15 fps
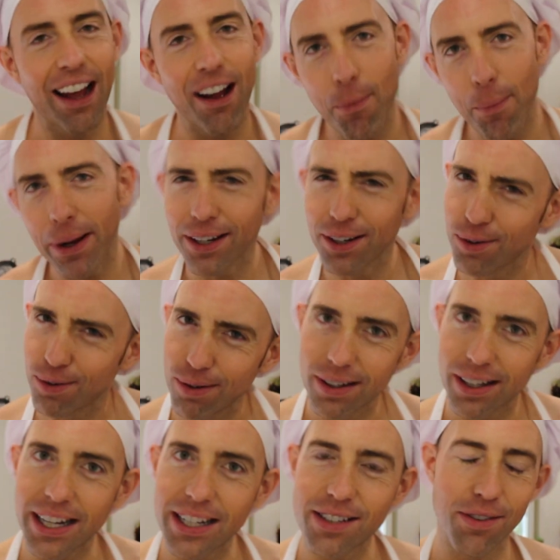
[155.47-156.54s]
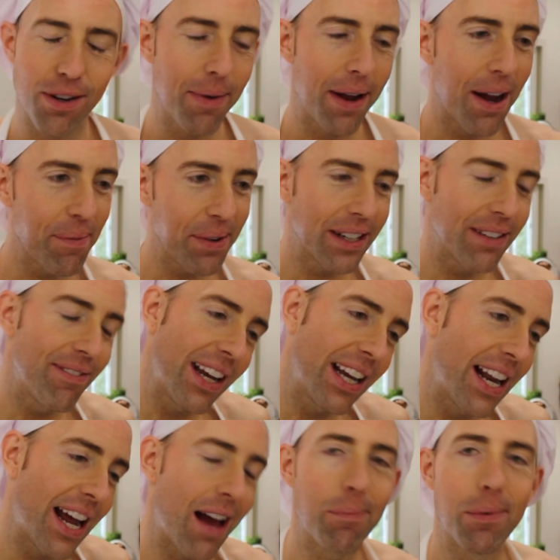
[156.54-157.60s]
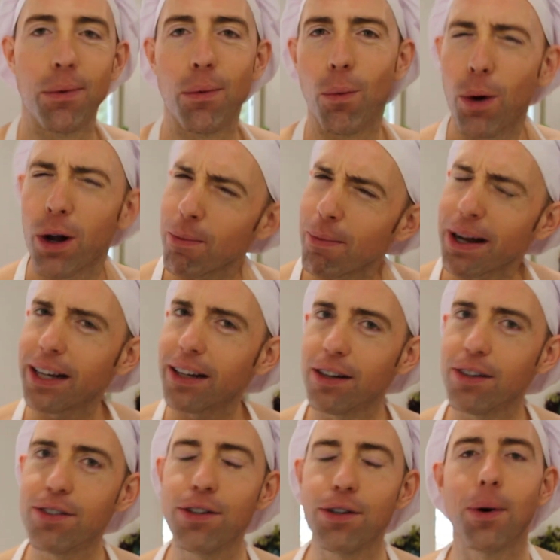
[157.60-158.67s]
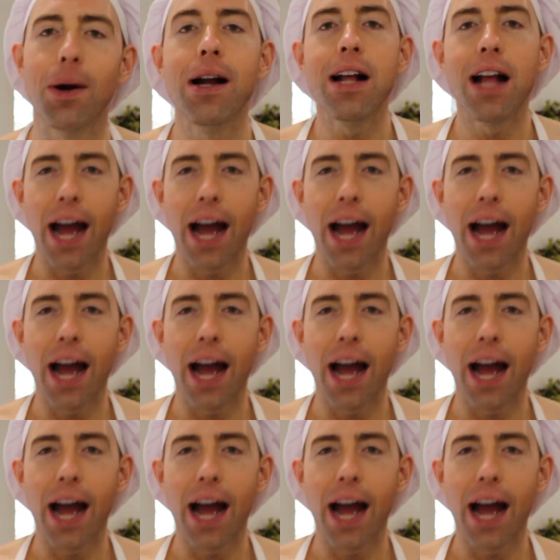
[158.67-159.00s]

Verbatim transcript: How am I going to grill ice cream? How am I going to make it happen? What am I going to do?